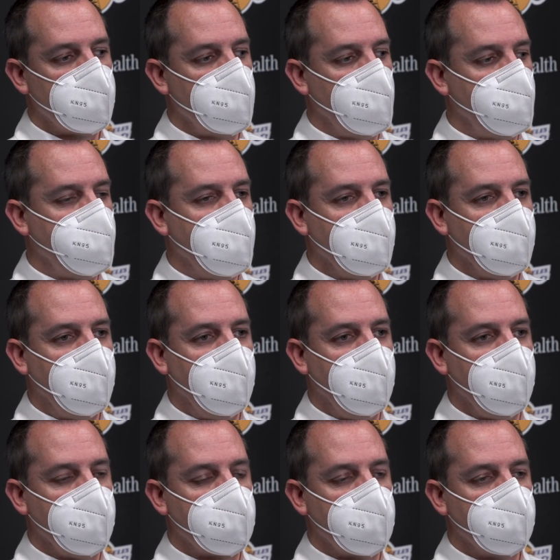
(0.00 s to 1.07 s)
There's no fine
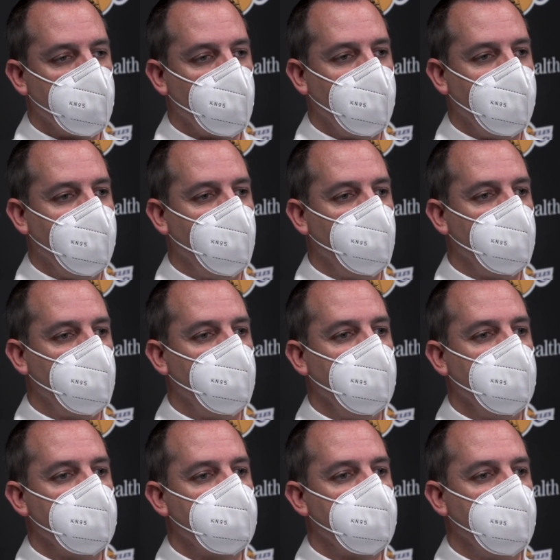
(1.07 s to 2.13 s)
line in terms of when I would
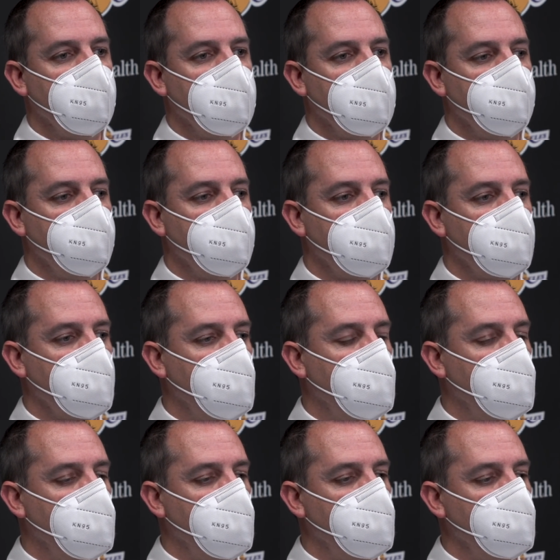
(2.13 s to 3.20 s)
reinsert
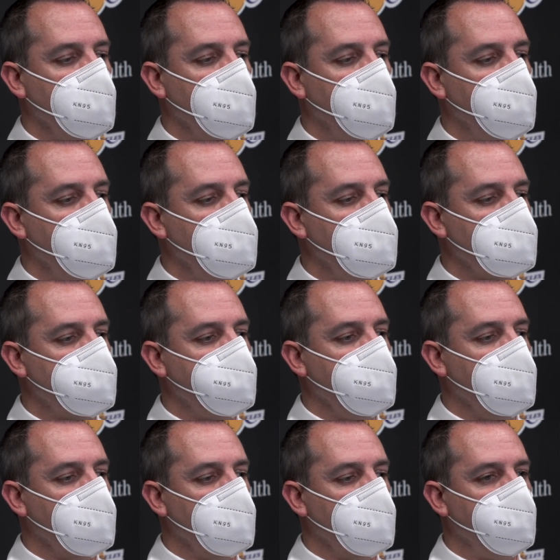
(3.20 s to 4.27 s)
him. You just
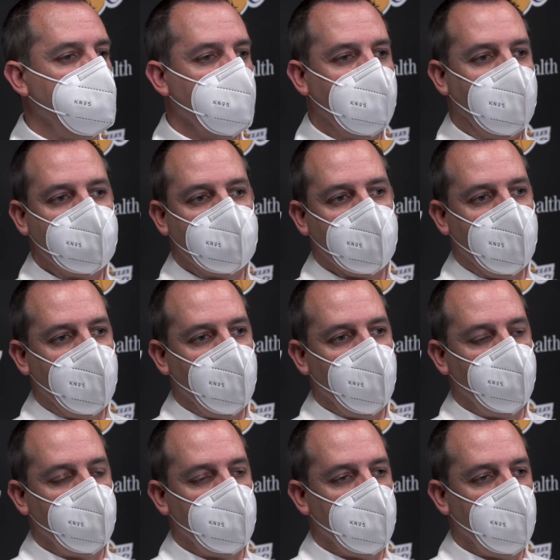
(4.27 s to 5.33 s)
feel out the
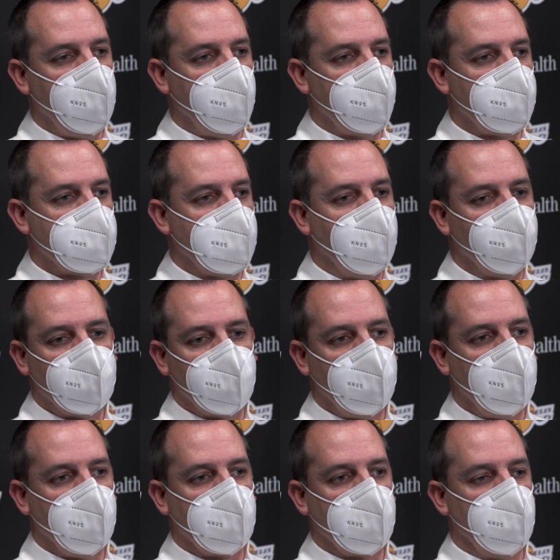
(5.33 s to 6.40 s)
game. If there's an
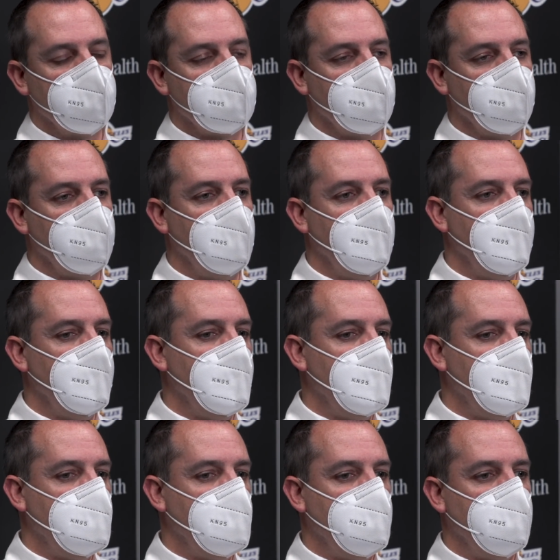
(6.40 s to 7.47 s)
opportunity to close it,
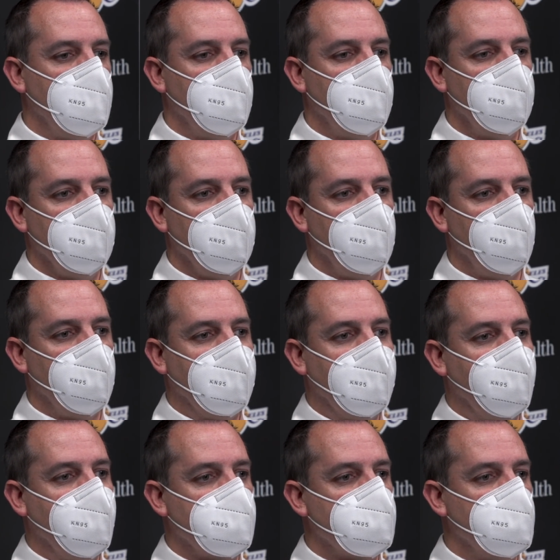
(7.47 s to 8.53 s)

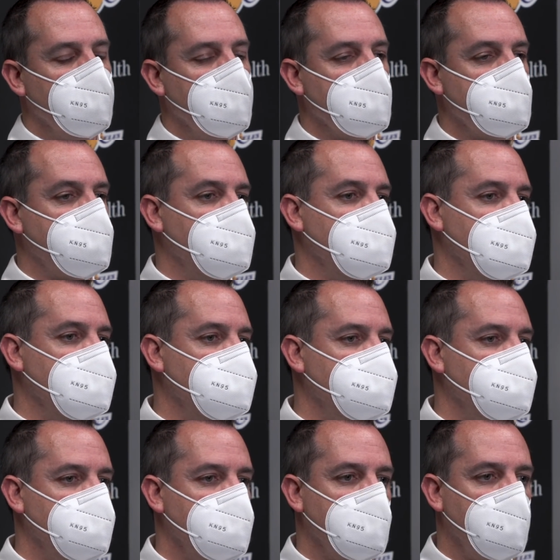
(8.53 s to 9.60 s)
without extra minutes from him,
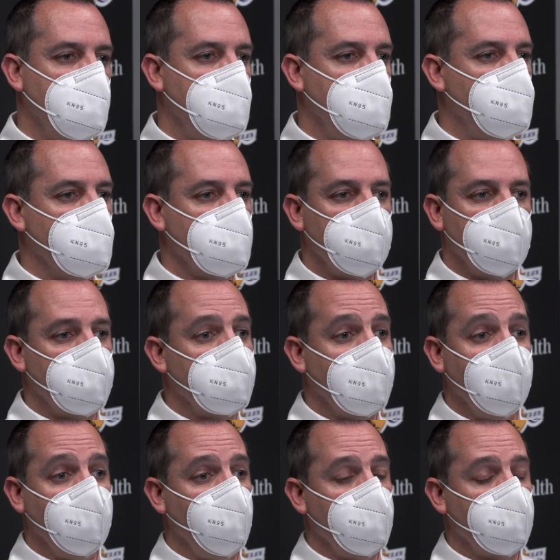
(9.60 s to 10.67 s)
we'll
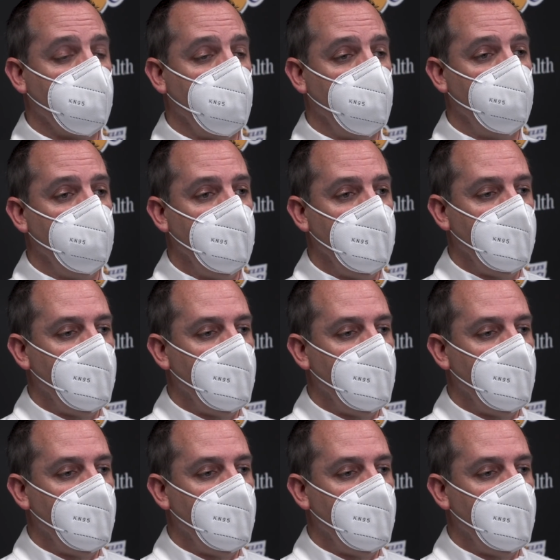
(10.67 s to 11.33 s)
try to do so.